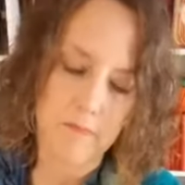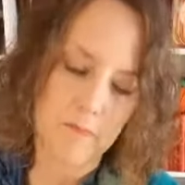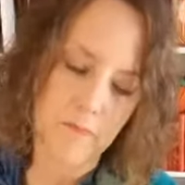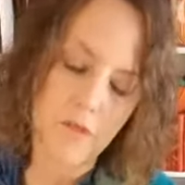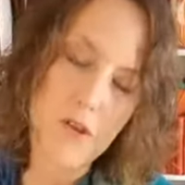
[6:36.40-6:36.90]

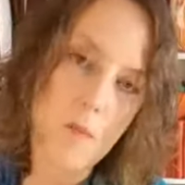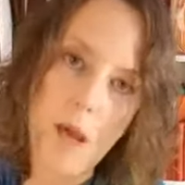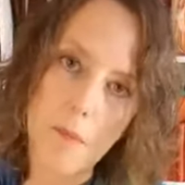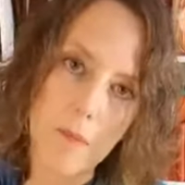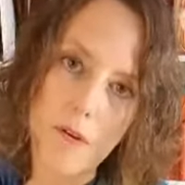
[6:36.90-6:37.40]
freezer
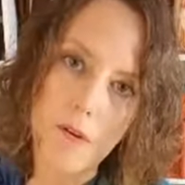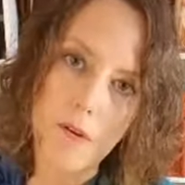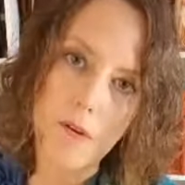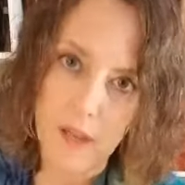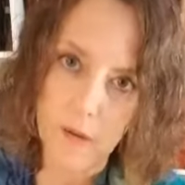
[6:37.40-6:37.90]
paper
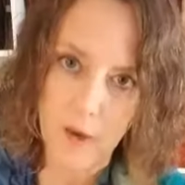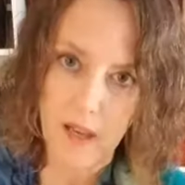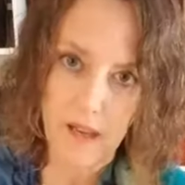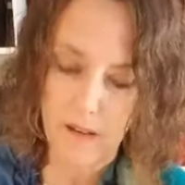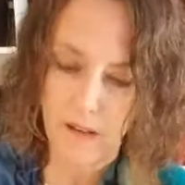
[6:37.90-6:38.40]
template
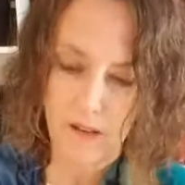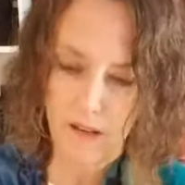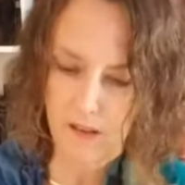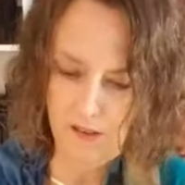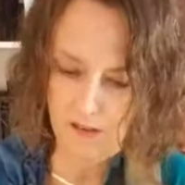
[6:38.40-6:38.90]
away,
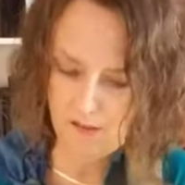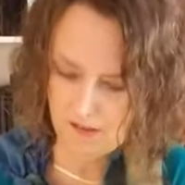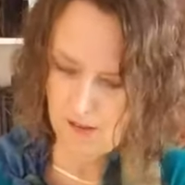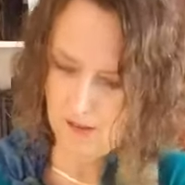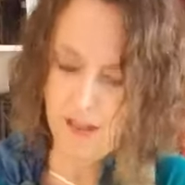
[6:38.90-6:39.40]

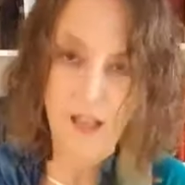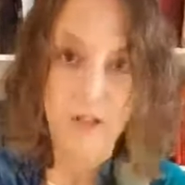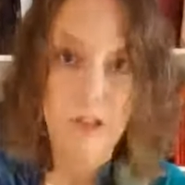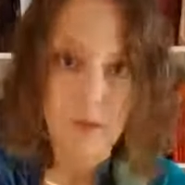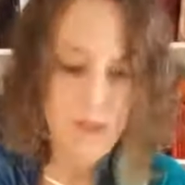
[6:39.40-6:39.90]
and you
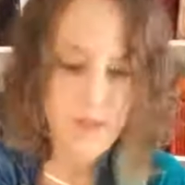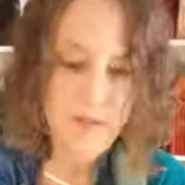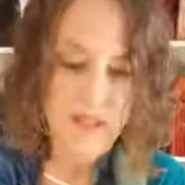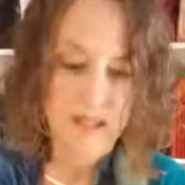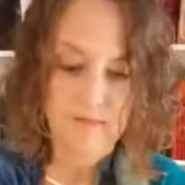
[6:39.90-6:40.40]
can reuse
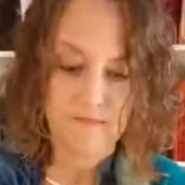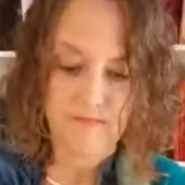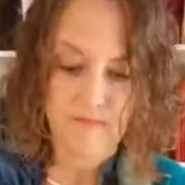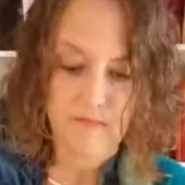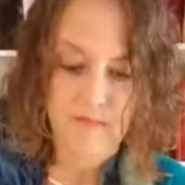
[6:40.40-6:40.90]
it.
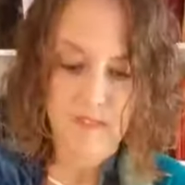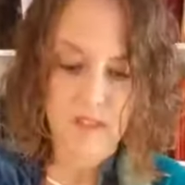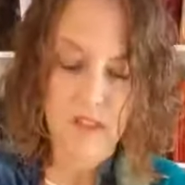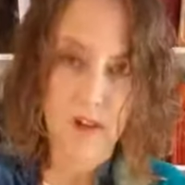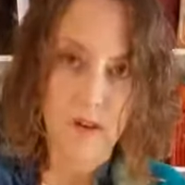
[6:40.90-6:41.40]

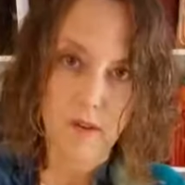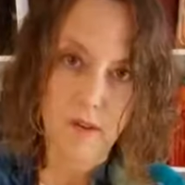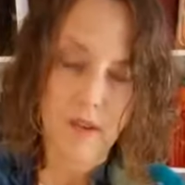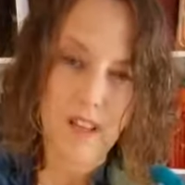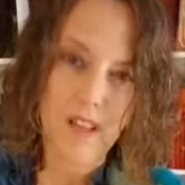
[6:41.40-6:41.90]
So
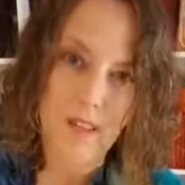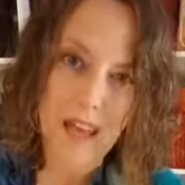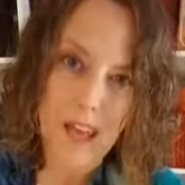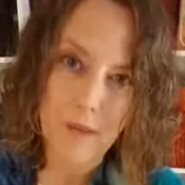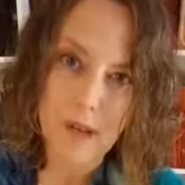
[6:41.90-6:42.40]
you
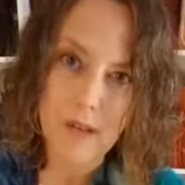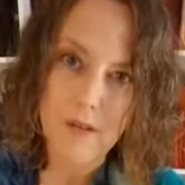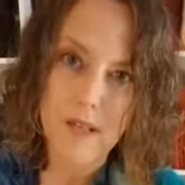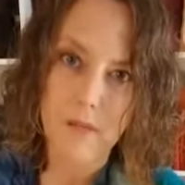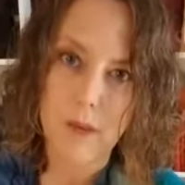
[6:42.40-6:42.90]
can't
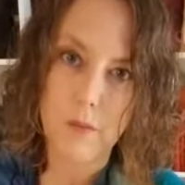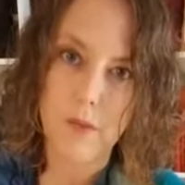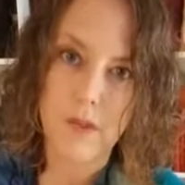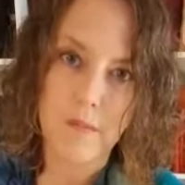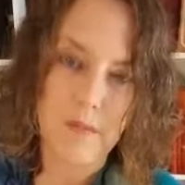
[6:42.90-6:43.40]
reuse it with
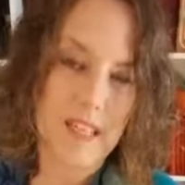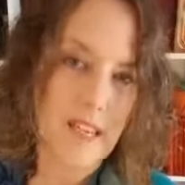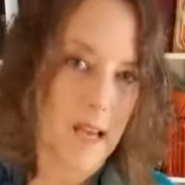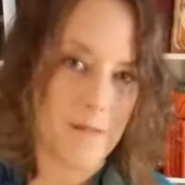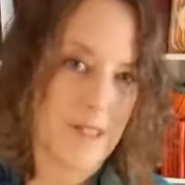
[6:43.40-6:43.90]
wool as many
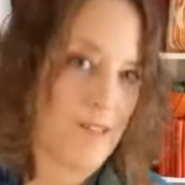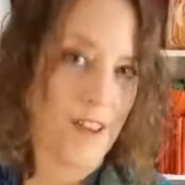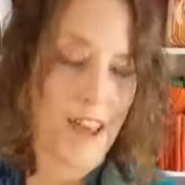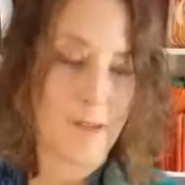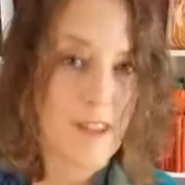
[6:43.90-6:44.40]
times as you
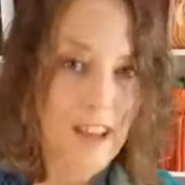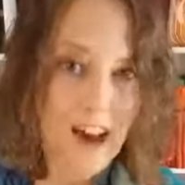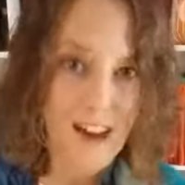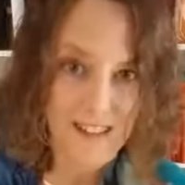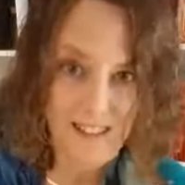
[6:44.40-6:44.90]
can with
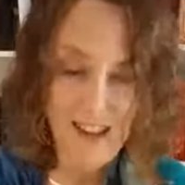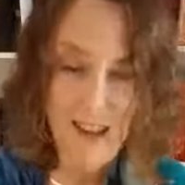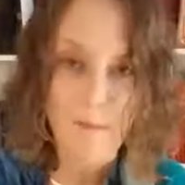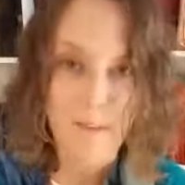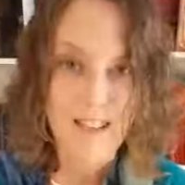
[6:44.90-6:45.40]
cotton,
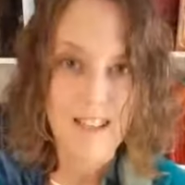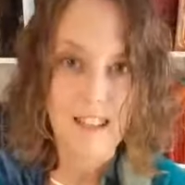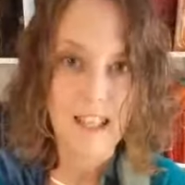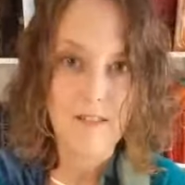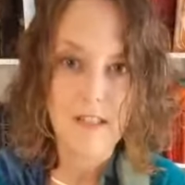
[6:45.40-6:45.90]
because it
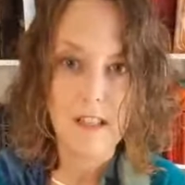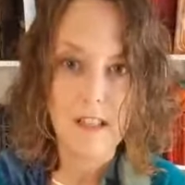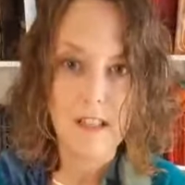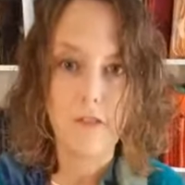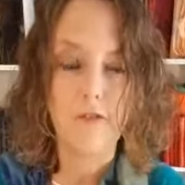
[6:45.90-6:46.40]
leaves a
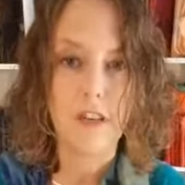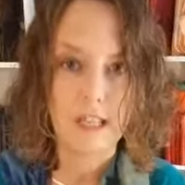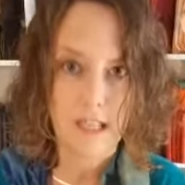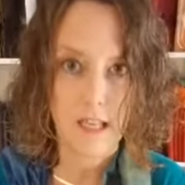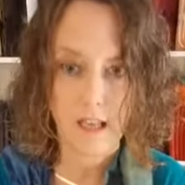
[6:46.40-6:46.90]
little
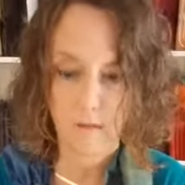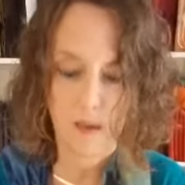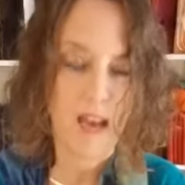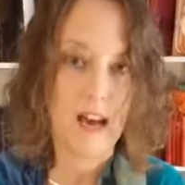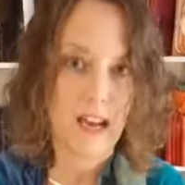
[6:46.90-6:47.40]
fuzzy
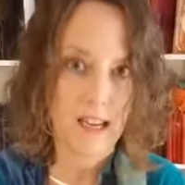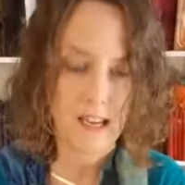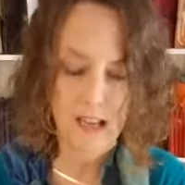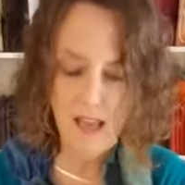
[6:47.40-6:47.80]
behind,